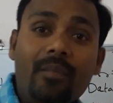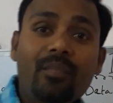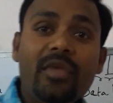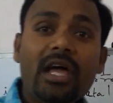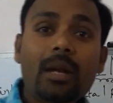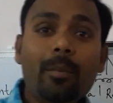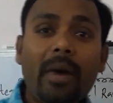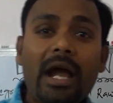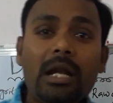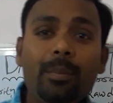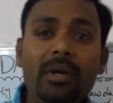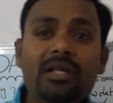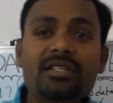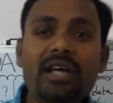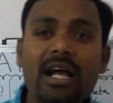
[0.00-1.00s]
There might
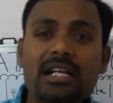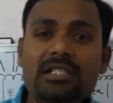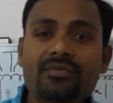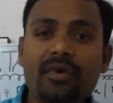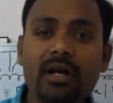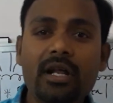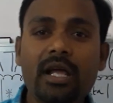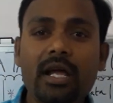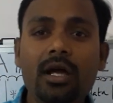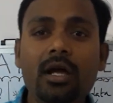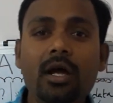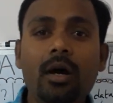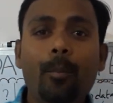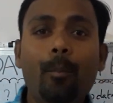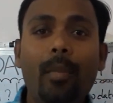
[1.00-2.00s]
be chance for a
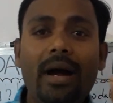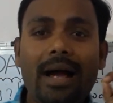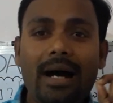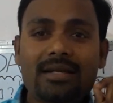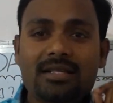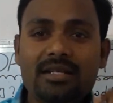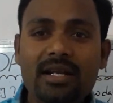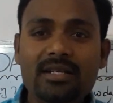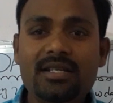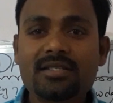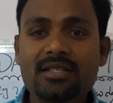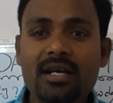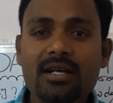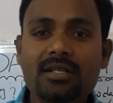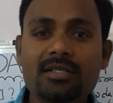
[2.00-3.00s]
biased
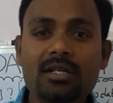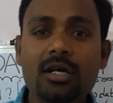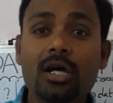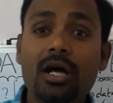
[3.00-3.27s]
decisions,